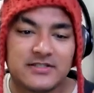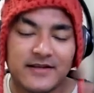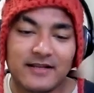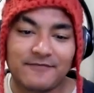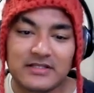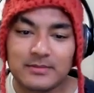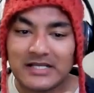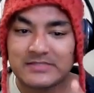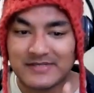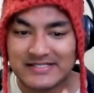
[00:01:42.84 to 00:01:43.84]
So reading fill in the
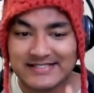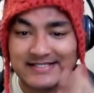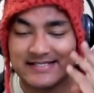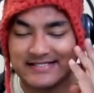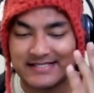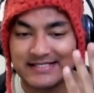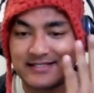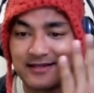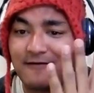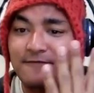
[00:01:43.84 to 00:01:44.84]
blanks basic skills.
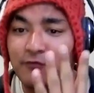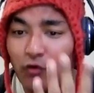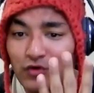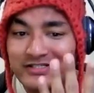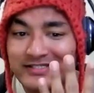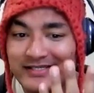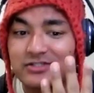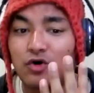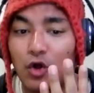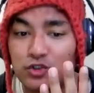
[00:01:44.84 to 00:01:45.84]
There are 4 skills
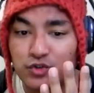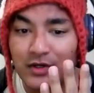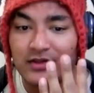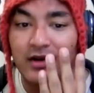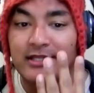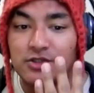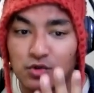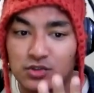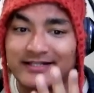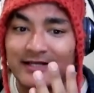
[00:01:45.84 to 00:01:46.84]
altogether in
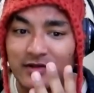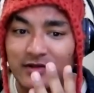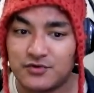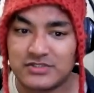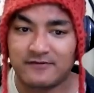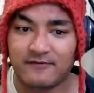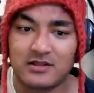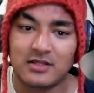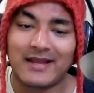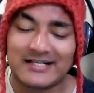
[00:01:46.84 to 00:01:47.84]
total that you can use in fill
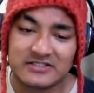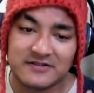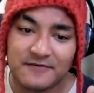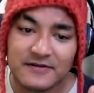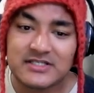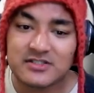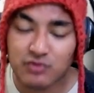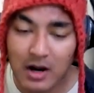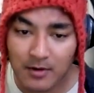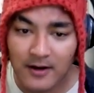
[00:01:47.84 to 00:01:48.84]
in the blanks. The first is
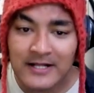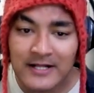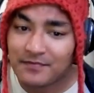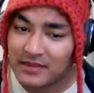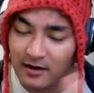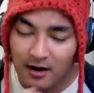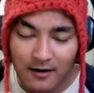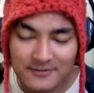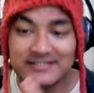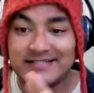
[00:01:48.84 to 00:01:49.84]
grammar.
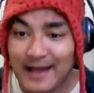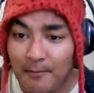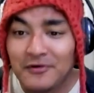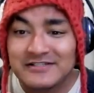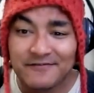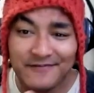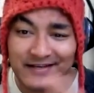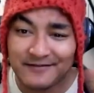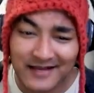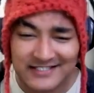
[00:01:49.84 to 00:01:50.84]
See, grammar is a
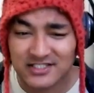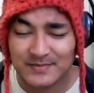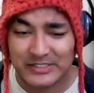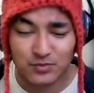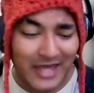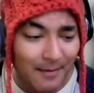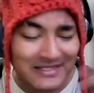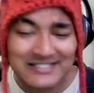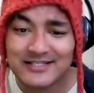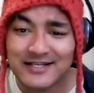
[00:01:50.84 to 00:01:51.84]
very vast subject. We have
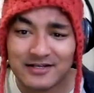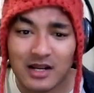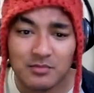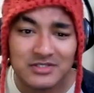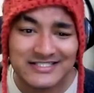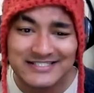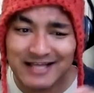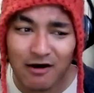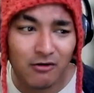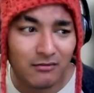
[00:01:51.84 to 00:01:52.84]
been studying grammar since
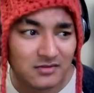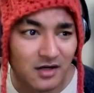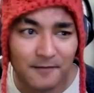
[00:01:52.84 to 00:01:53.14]
our